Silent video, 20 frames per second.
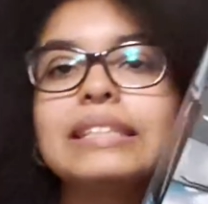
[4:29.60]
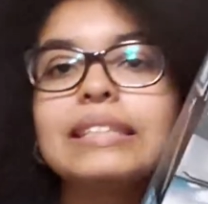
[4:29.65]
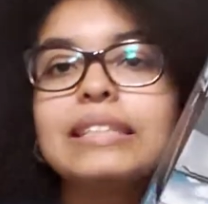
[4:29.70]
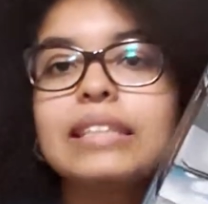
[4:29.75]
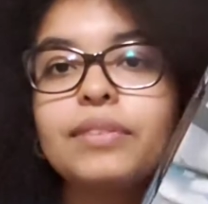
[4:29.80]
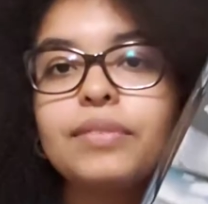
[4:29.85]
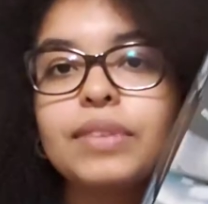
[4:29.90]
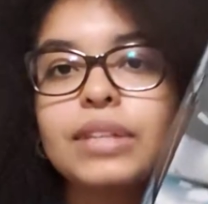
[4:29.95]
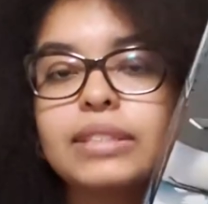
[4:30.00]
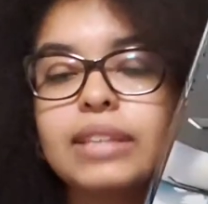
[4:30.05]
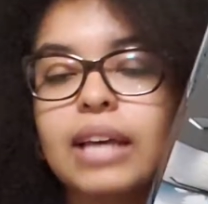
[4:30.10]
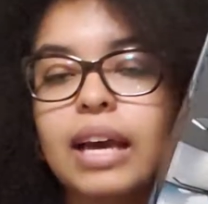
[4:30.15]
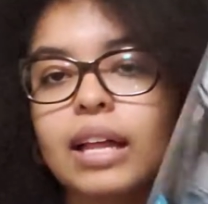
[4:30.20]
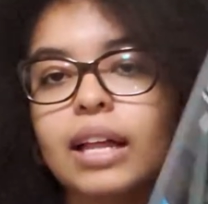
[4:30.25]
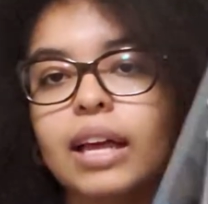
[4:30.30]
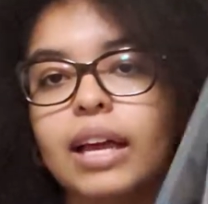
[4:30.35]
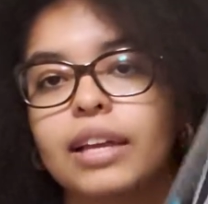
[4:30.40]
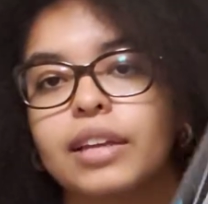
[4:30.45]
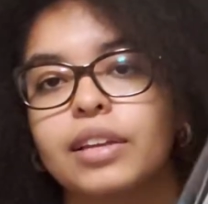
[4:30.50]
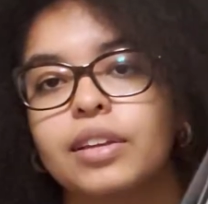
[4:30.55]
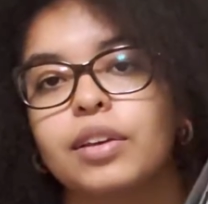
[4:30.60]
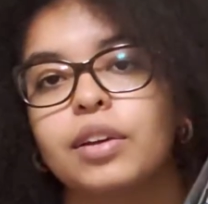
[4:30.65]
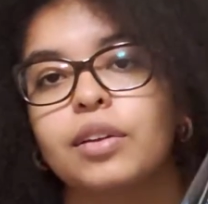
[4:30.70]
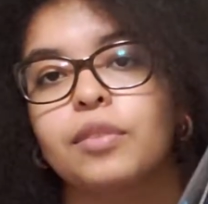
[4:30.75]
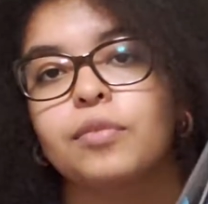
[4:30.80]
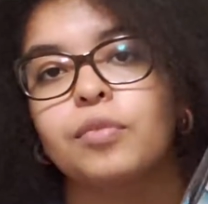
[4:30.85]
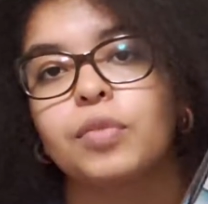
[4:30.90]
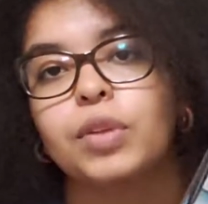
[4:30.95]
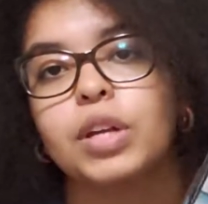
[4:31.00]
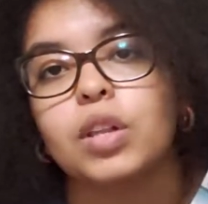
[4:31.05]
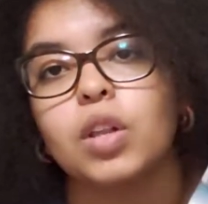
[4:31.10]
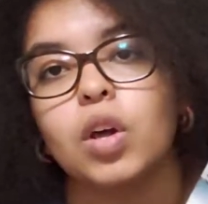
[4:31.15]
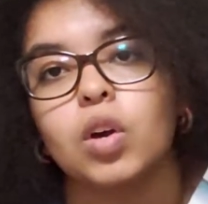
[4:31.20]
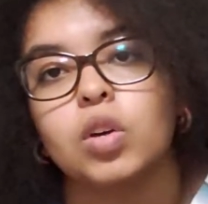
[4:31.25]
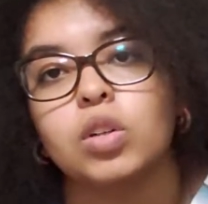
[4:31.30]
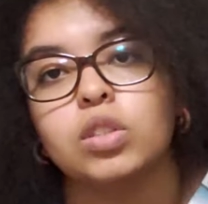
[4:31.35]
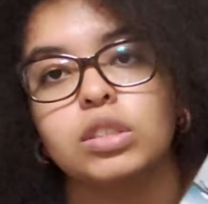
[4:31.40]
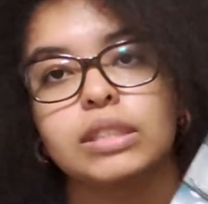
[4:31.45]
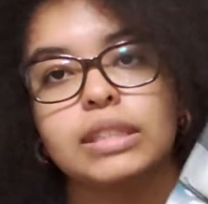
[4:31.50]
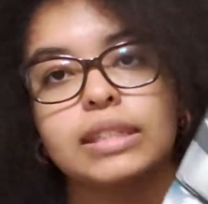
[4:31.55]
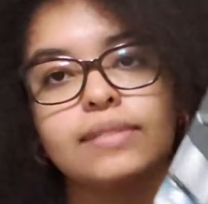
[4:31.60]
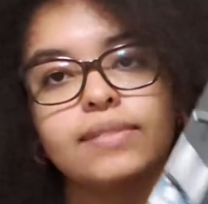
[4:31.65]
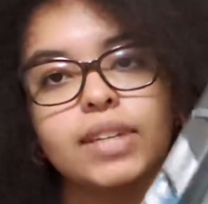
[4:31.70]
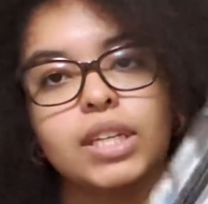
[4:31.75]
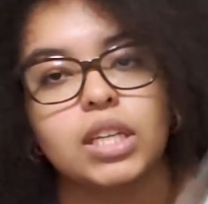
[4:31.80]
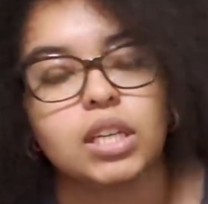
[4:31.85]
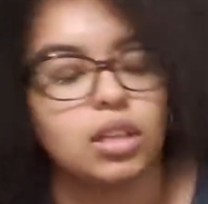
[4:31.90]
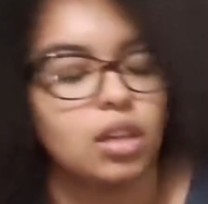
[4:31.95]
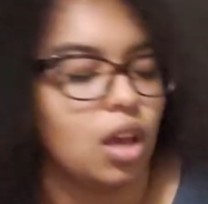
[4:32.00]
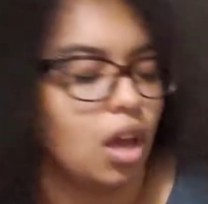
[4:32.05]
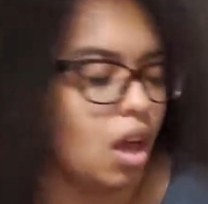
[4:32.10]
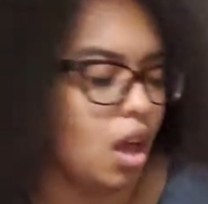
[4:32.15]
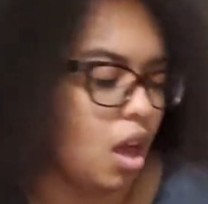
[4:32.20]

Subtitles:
TV satellite, you get free local TV.